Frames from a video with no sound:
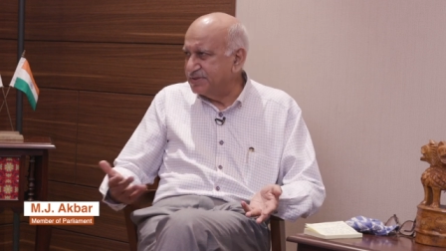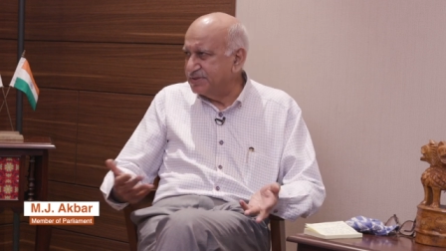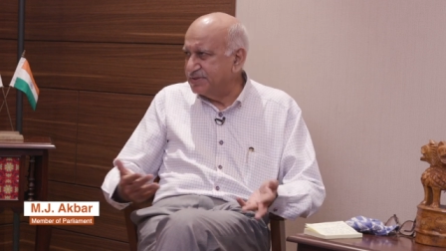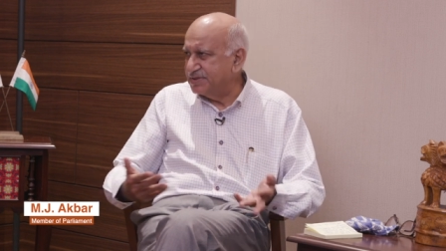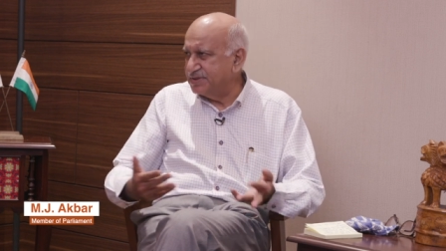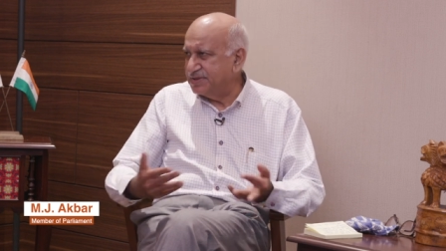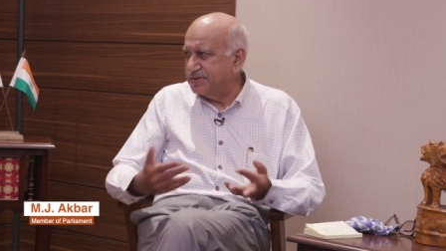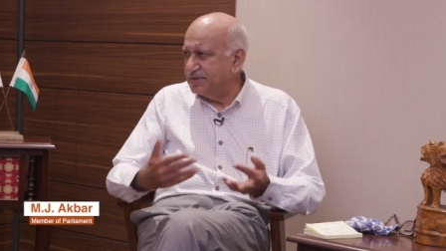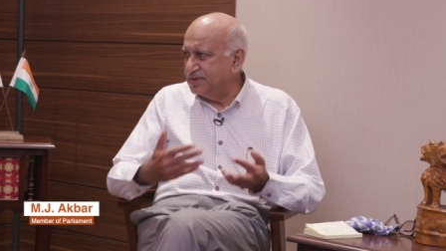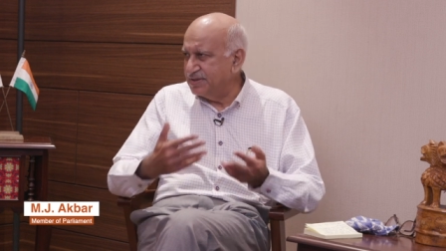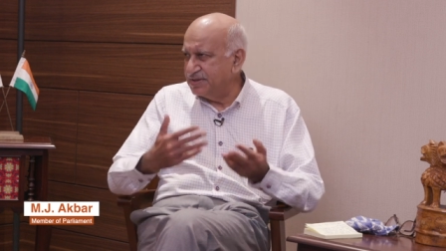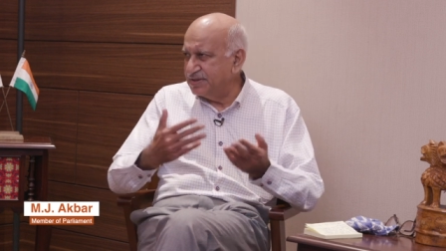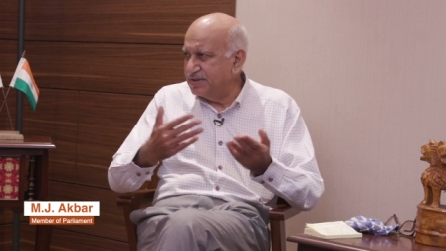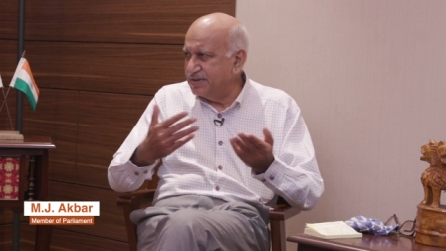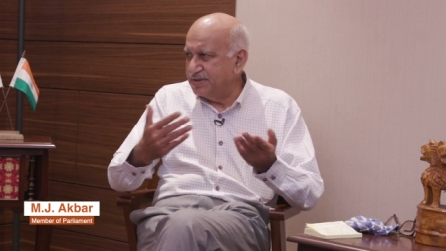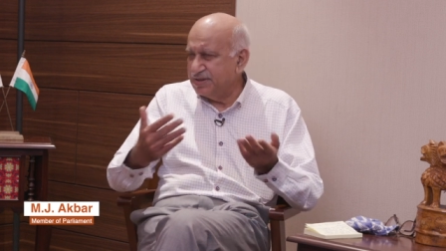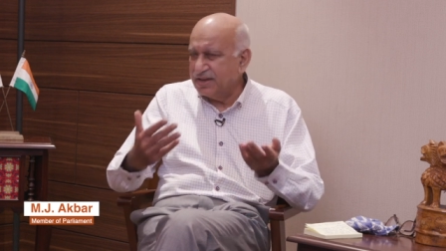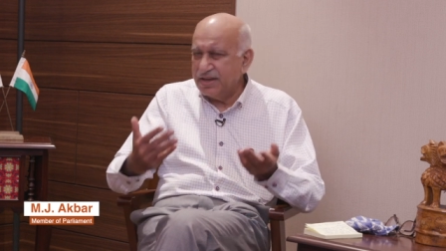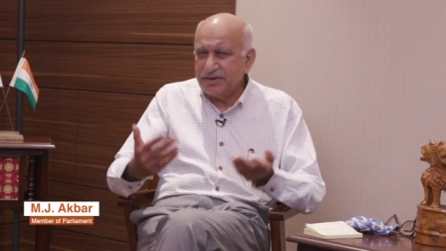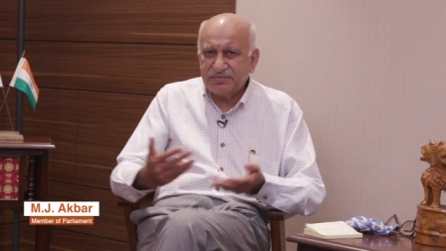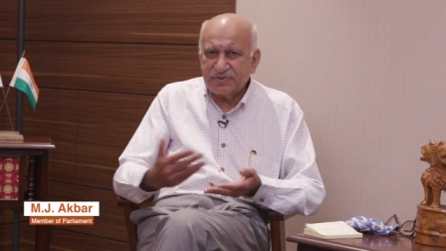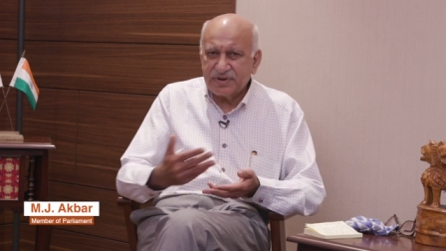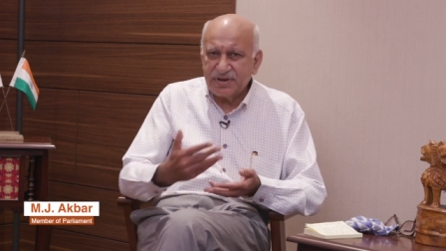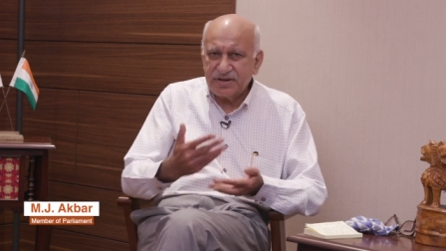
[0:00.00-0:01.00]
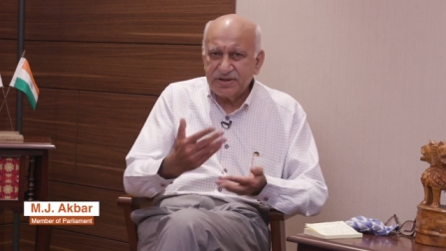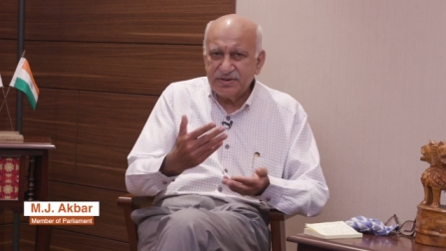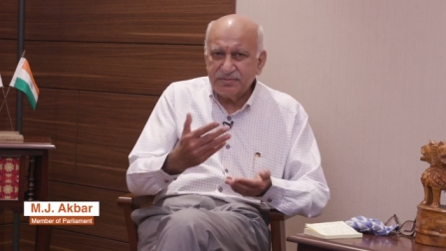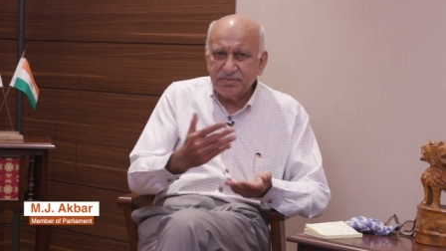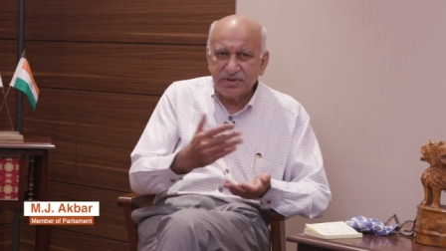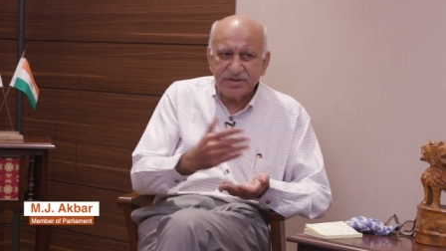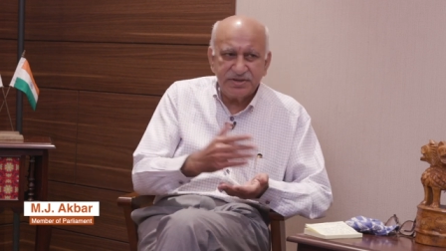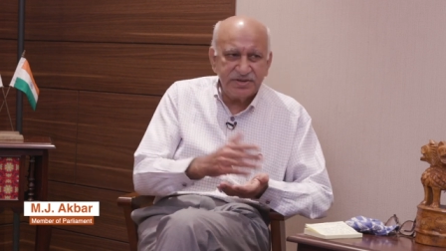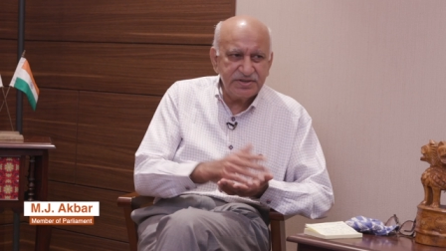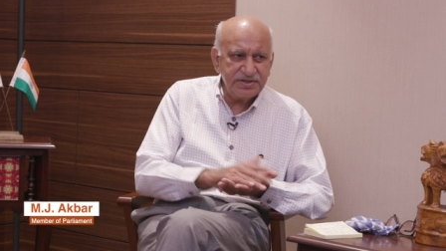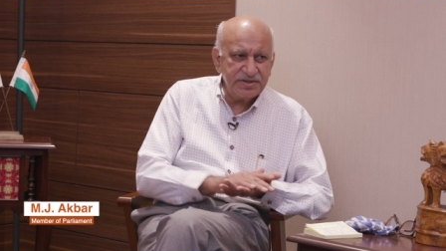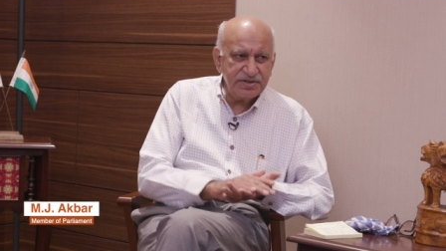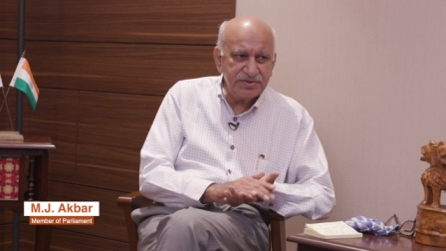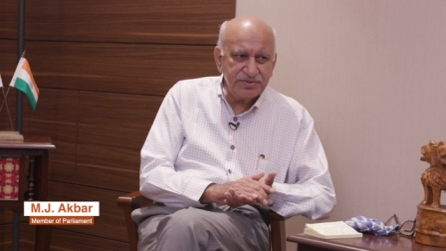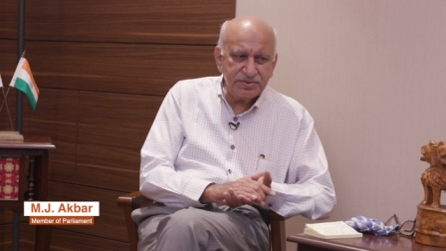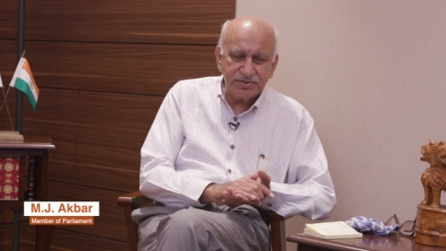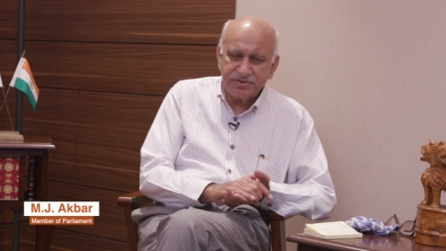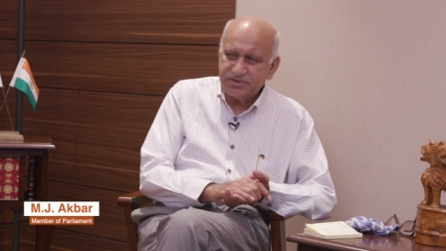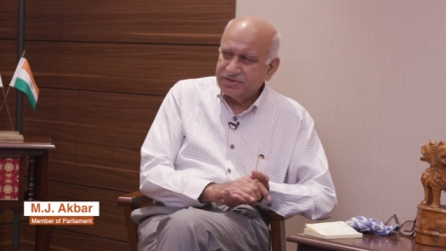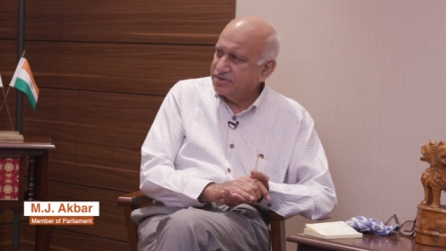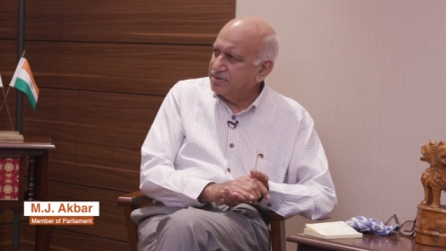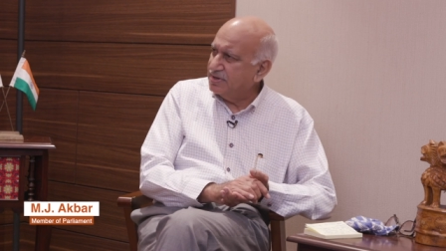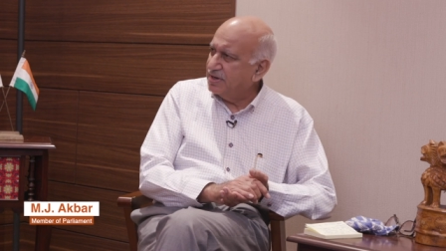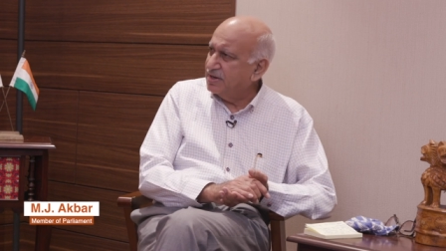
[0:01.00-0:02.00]
He gave credibility to
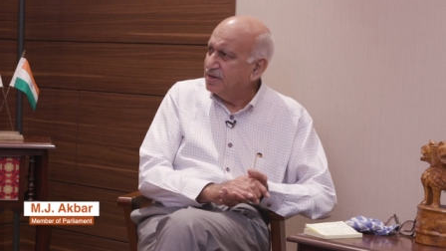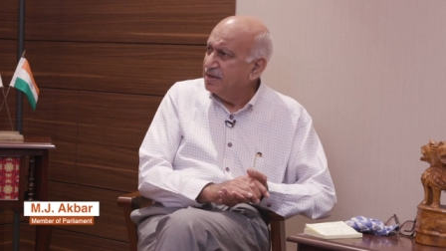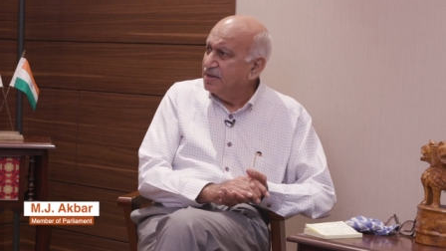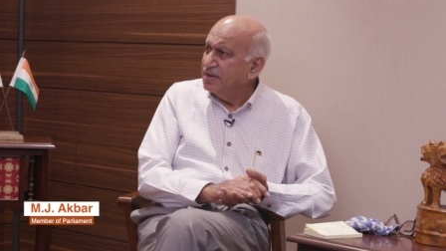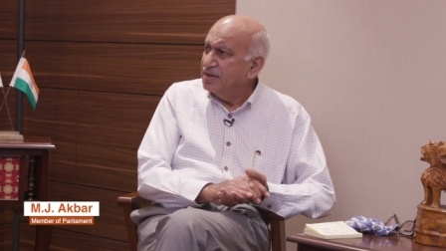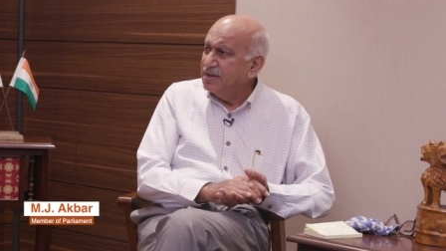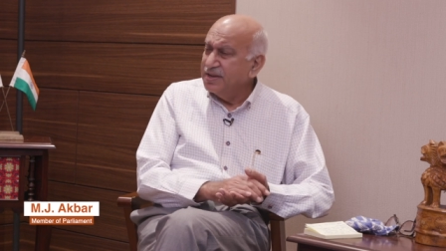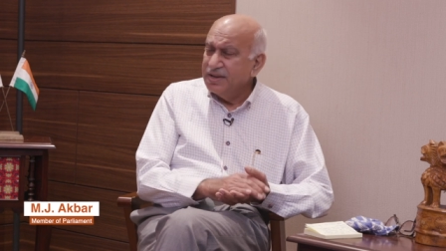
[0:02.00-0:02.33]
Jinnah.